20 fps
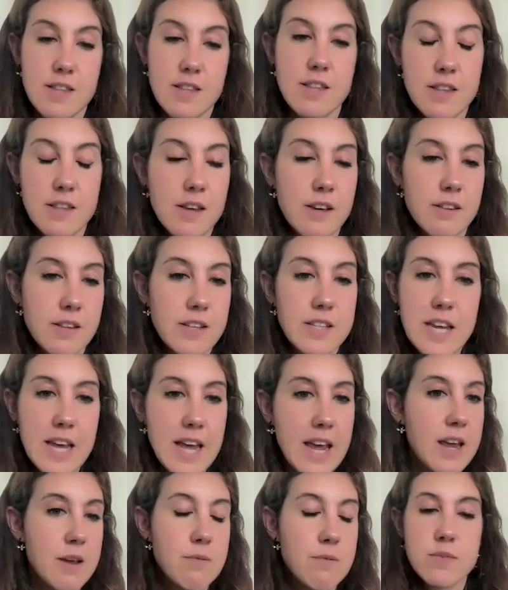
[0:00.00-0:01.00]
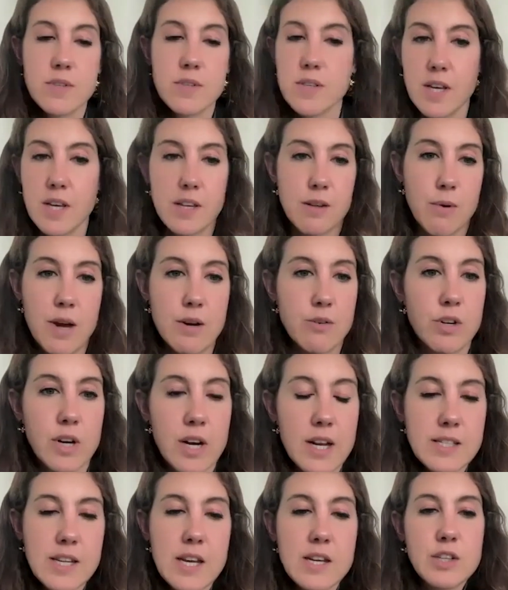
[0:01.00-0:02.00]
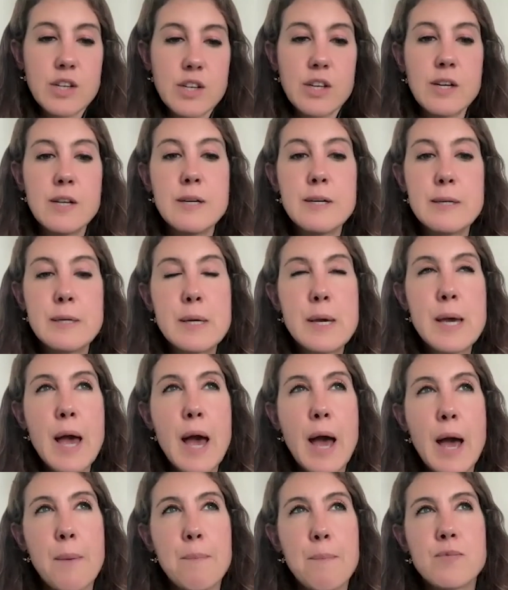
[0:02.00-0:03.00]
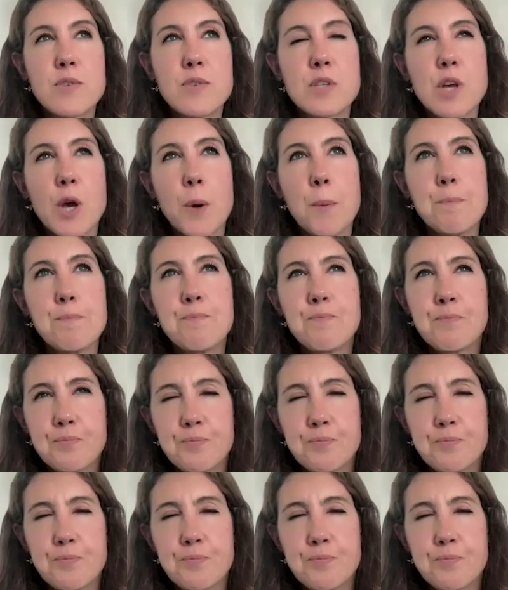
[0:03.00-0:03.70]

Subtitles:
the teams and the wider organization. So